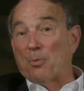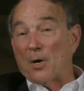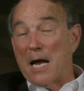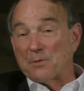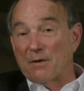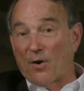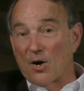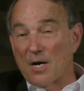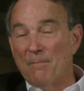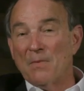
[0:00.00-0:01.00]
you perhaps have
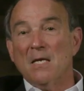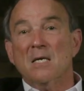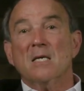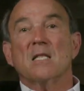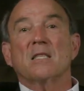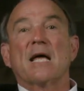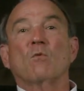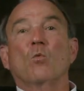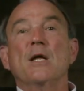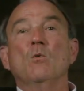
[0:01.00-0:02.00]
heard
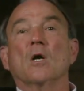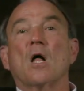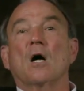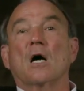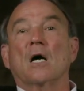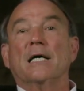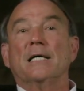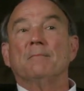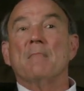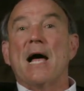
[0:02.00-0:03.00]
that we will
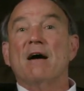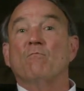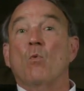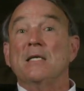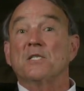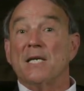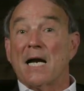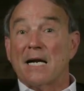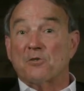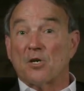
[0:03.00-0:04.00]
um, have
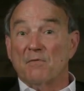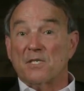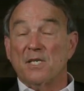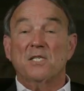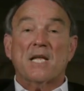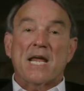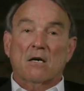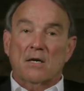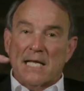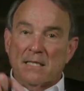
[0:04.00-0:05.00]
Wednesday night services
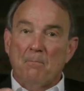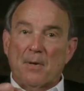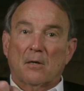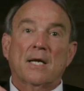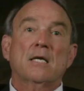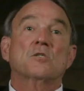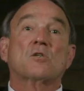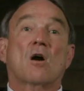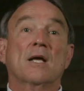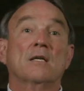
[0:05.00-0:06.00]
here in the building
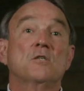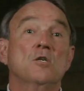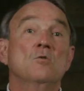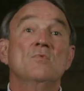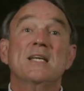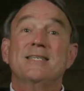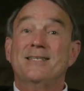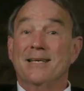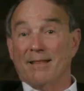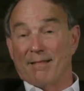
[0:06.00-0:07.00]
starting June the
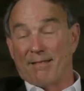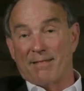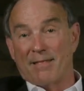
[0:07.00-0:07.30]
10th.